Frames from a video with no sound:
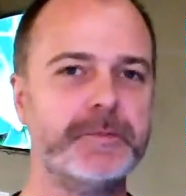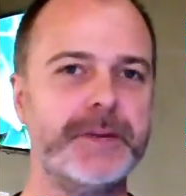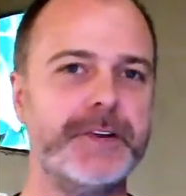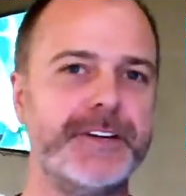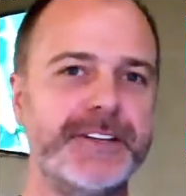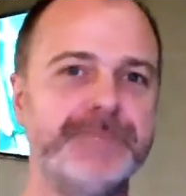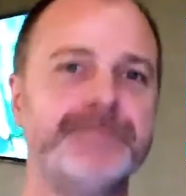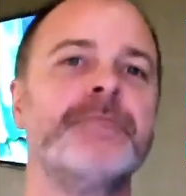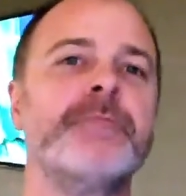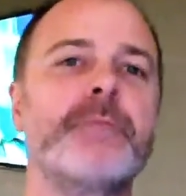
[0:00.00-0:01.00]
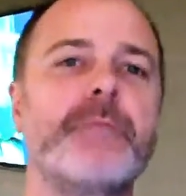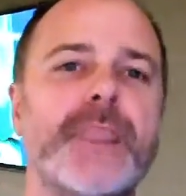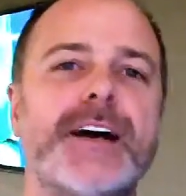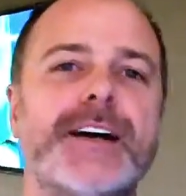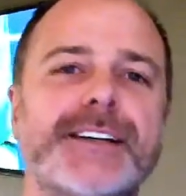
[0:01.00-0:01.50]
Period.
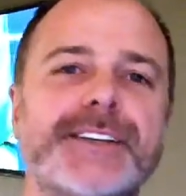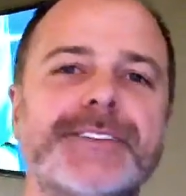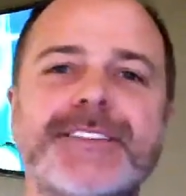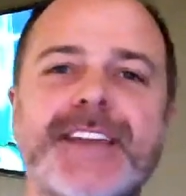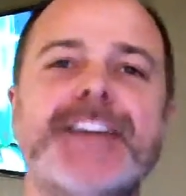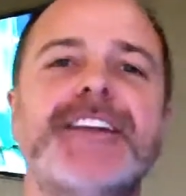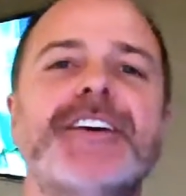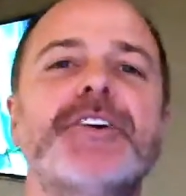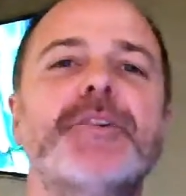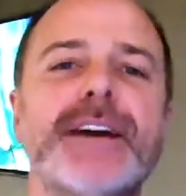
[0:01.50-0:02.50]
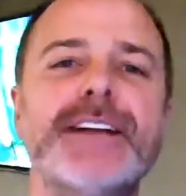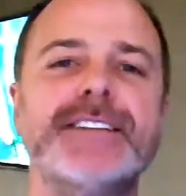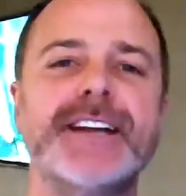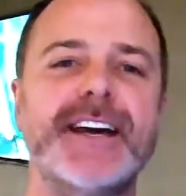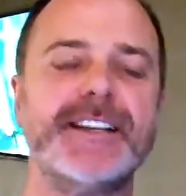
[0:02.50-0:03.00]
Then in
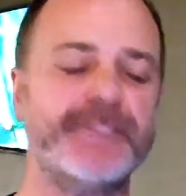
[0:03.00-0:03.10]
Queensland,